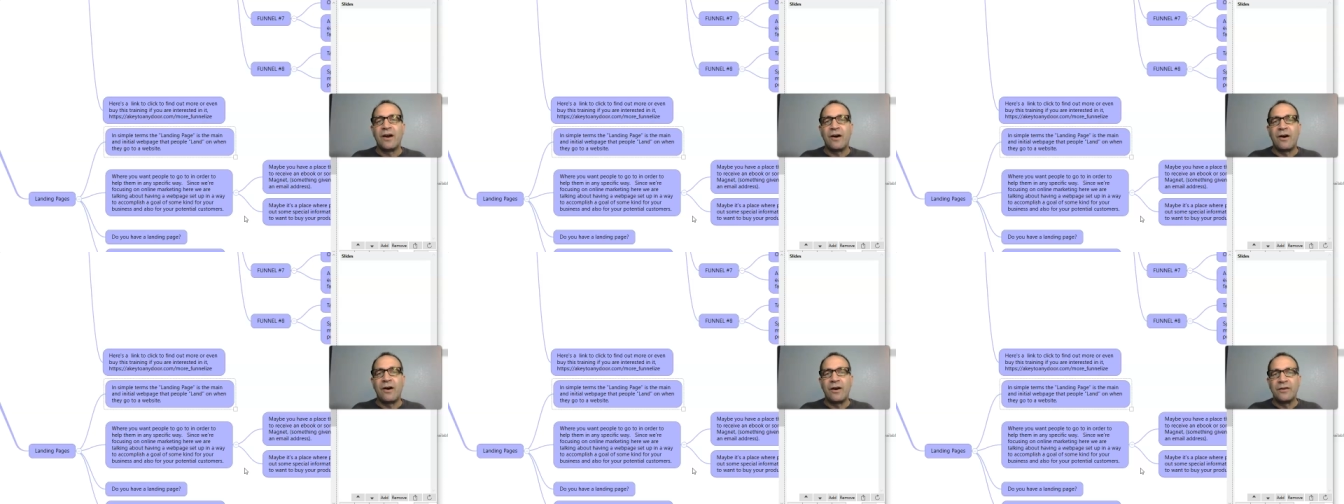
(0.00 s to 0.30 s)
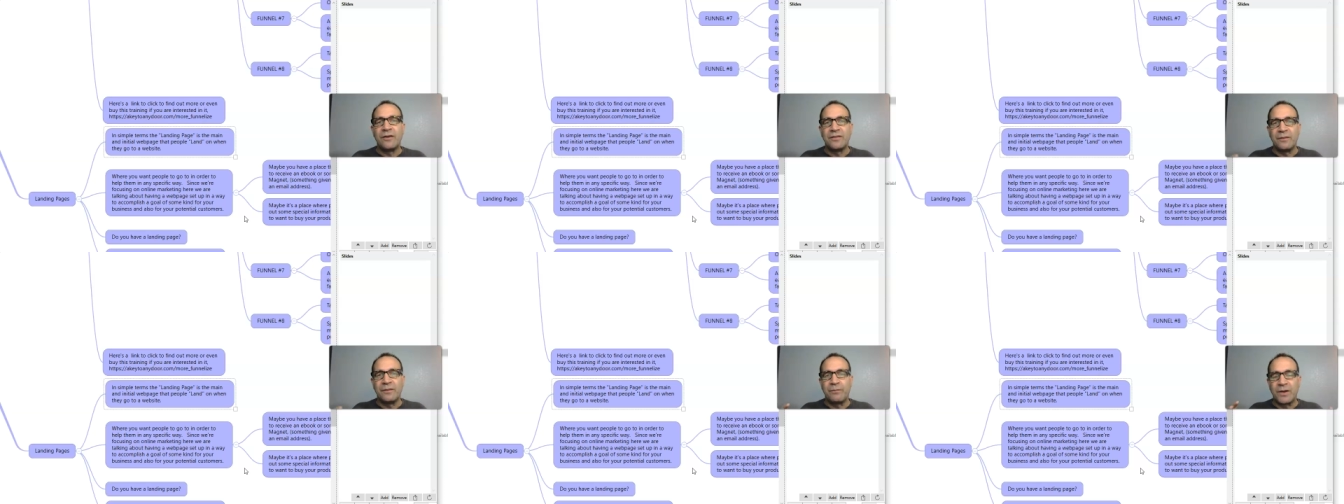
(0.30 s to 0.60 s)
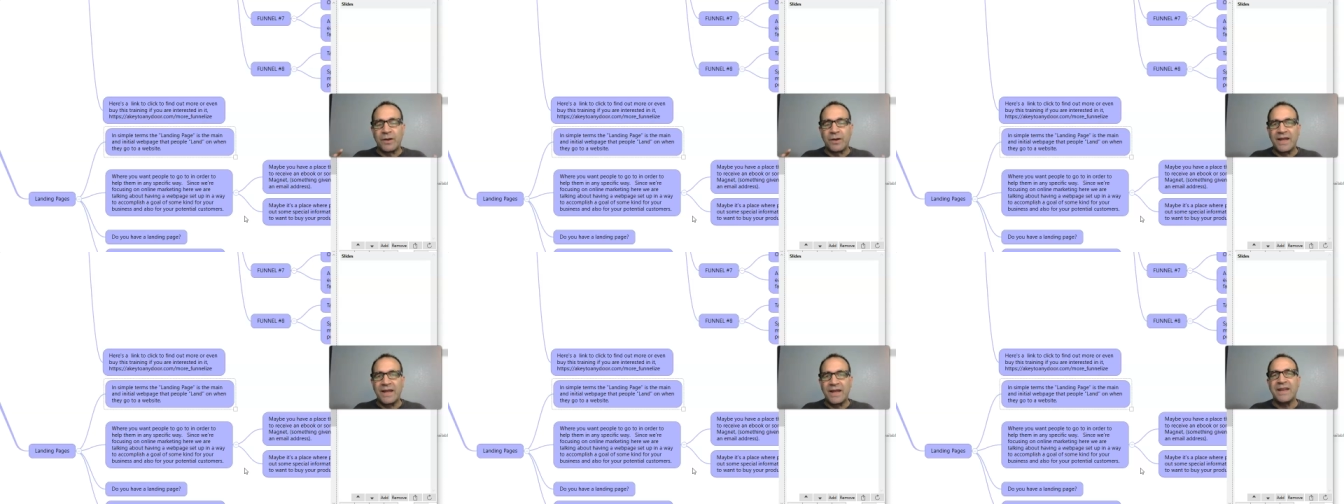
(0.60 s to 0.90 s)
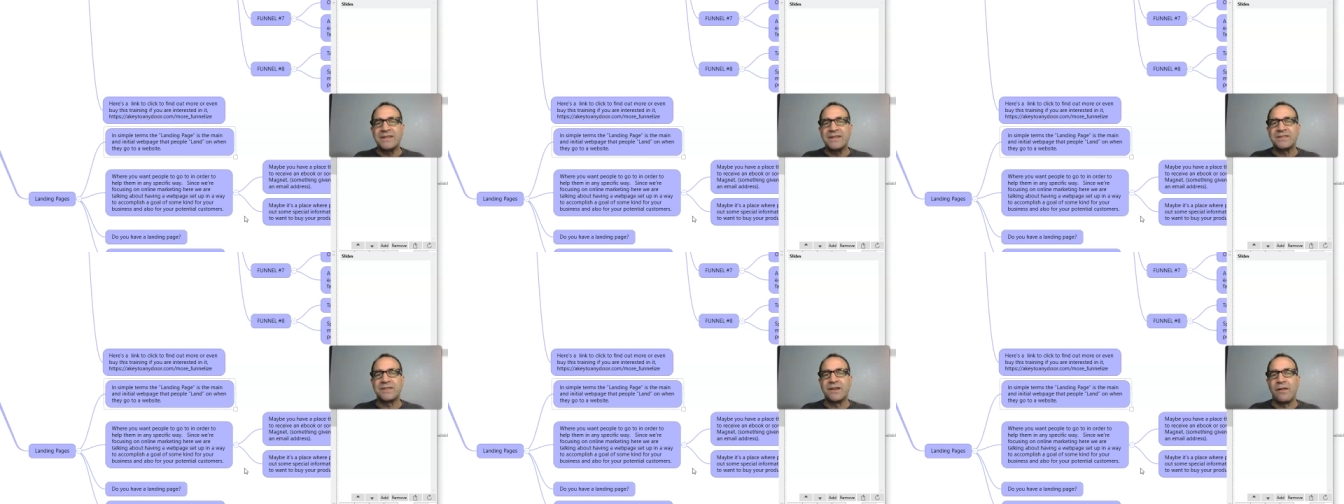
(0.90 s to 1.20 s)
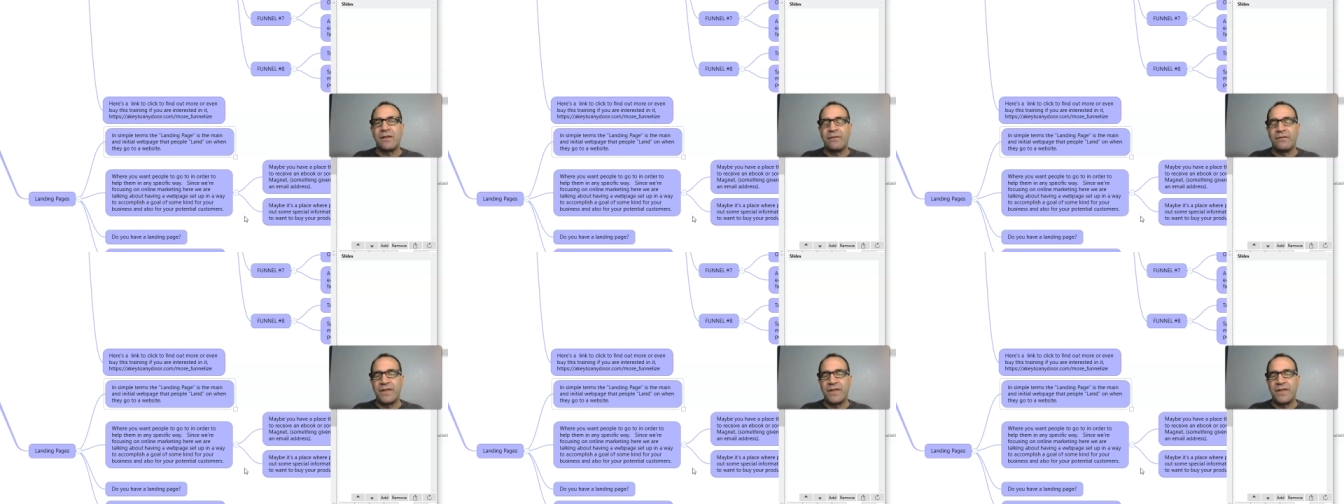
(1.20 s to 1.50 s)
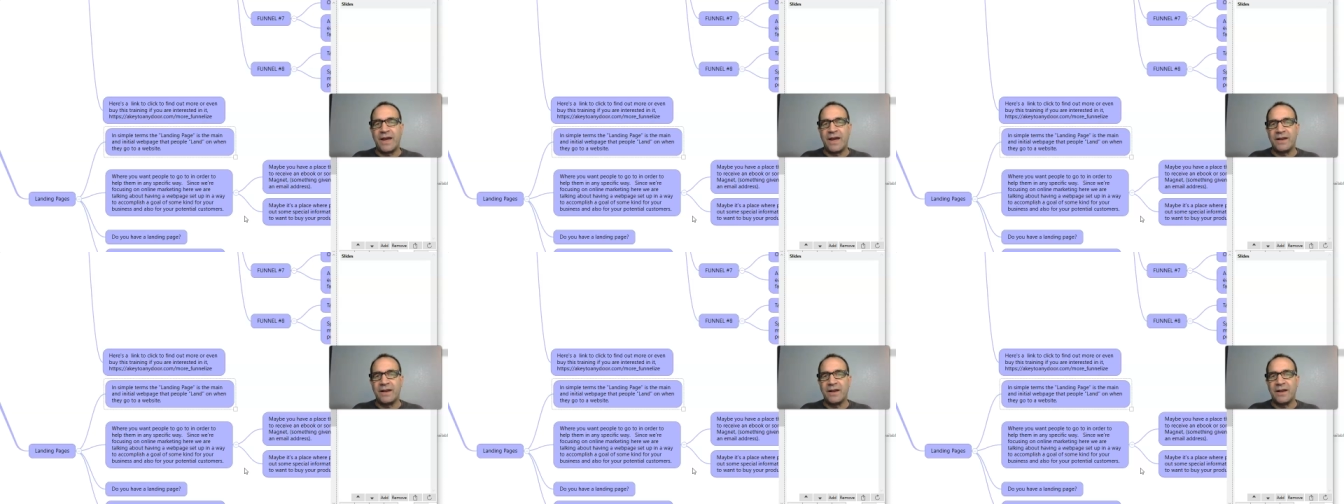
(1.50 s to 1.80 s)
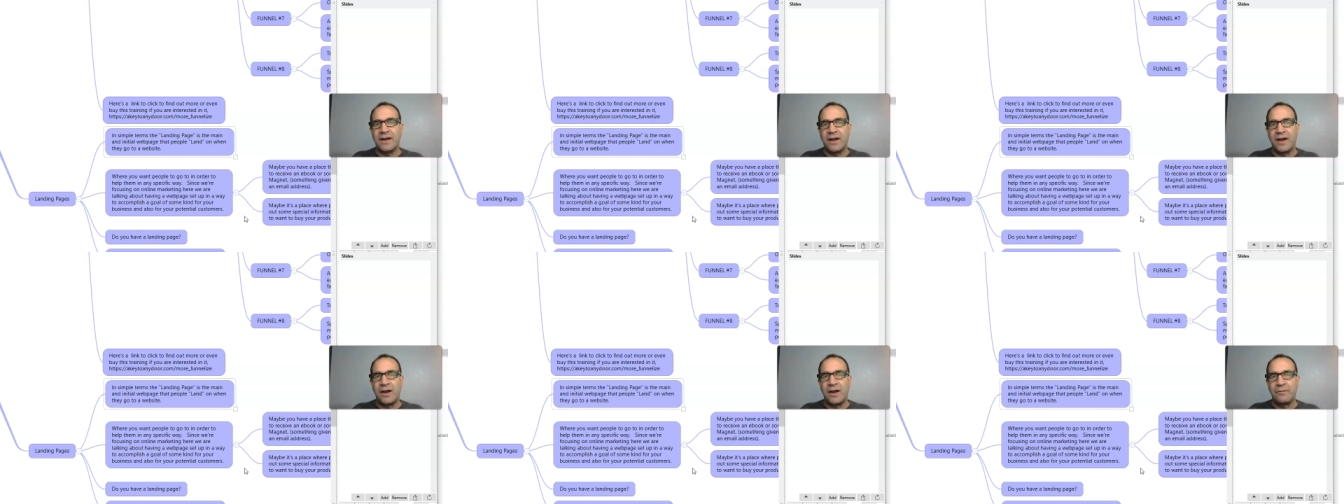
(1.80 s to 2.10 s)
are the place that
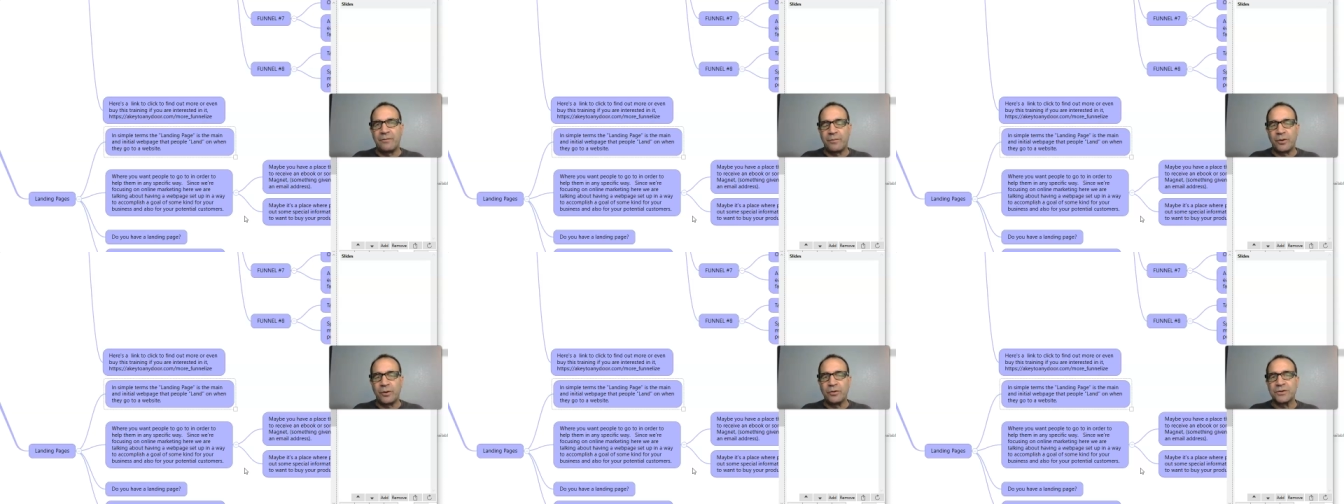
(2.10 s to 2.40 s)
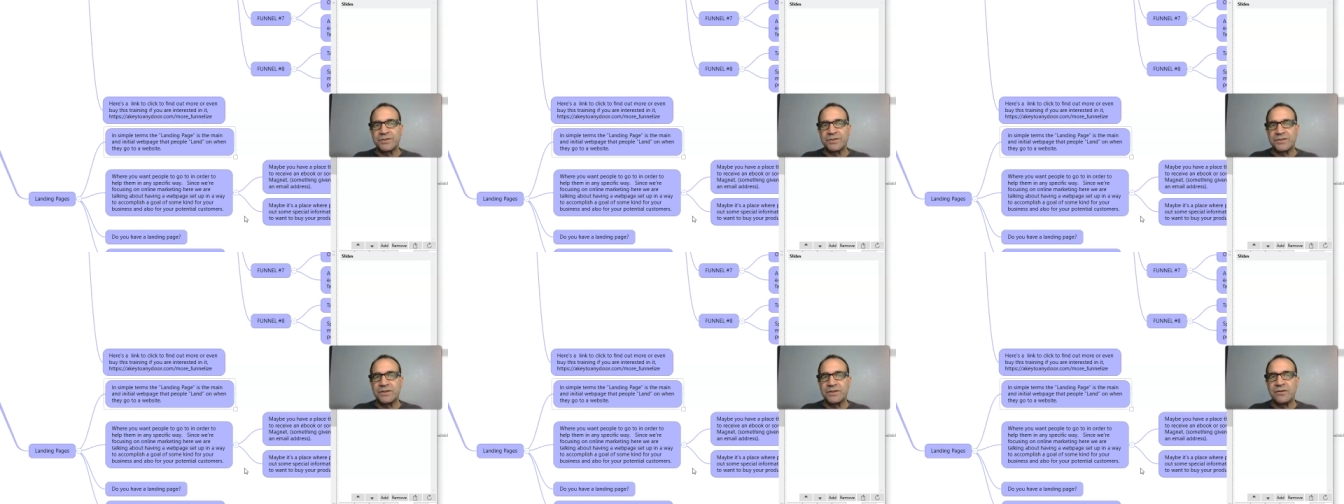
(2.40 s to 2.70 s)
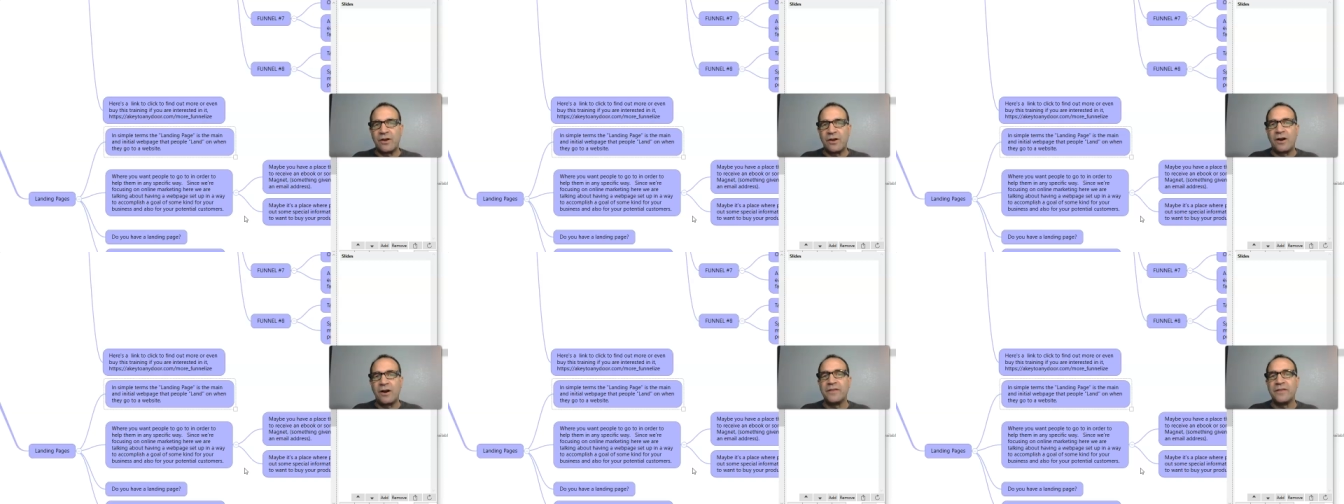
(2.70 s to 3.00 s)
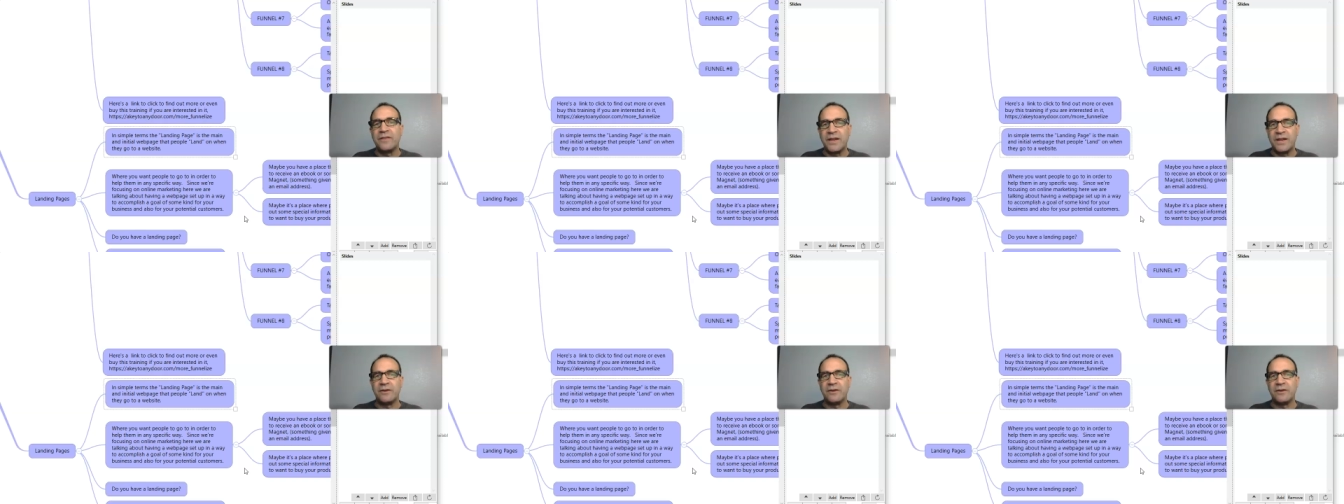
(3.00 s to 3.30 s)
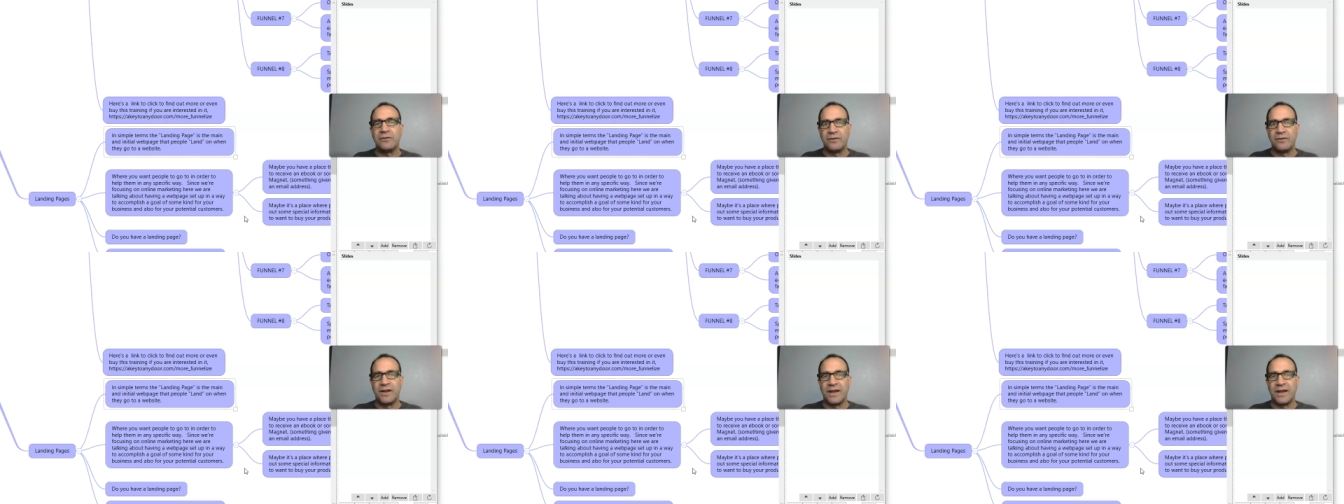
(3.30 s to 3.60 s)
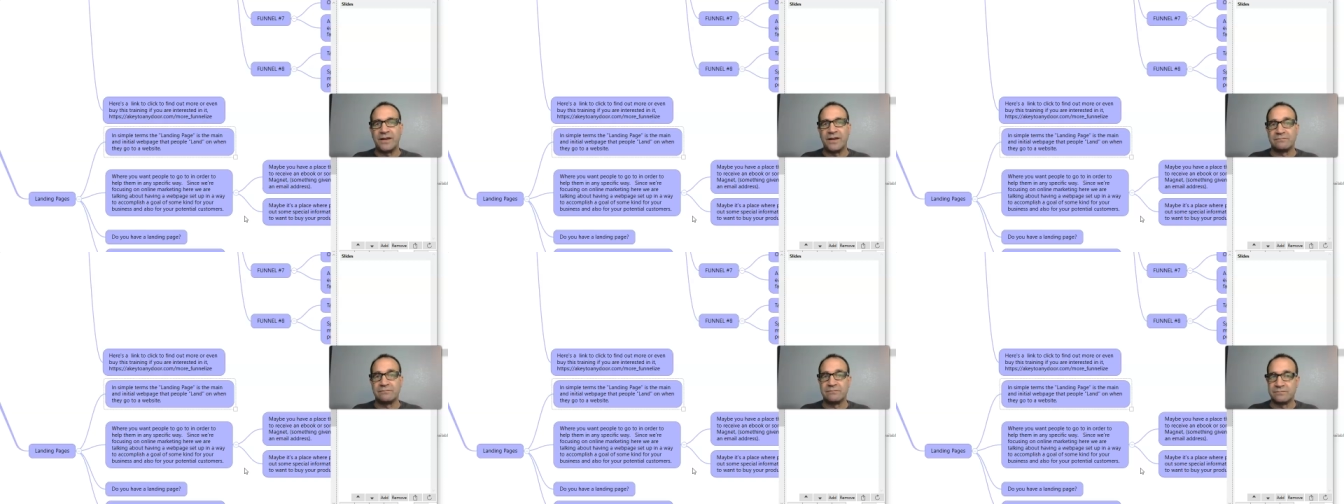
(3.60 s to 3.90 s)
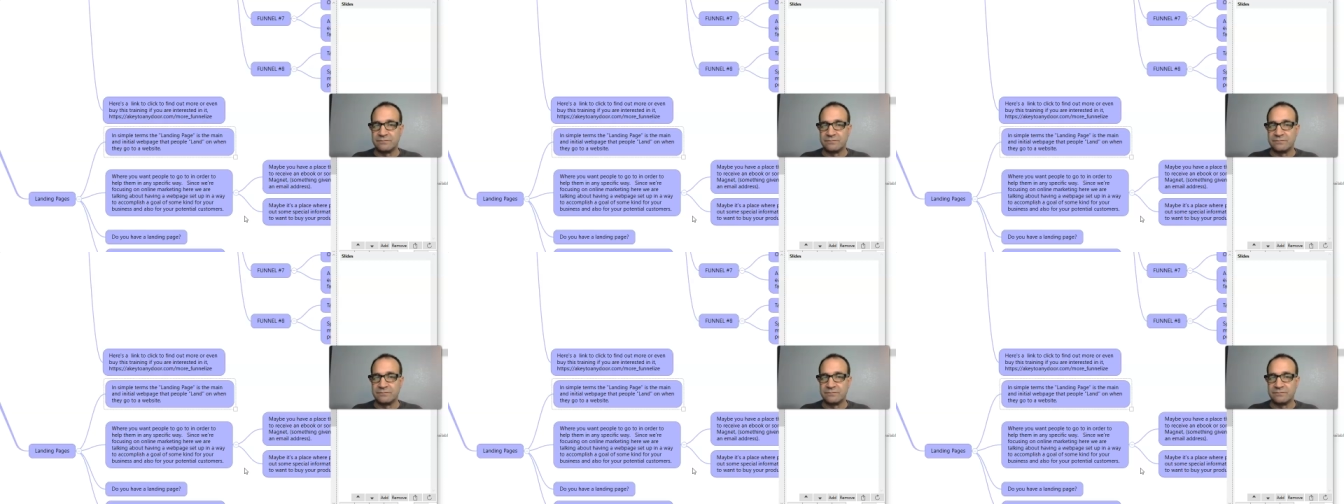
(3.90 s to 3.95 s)
a person on the internet,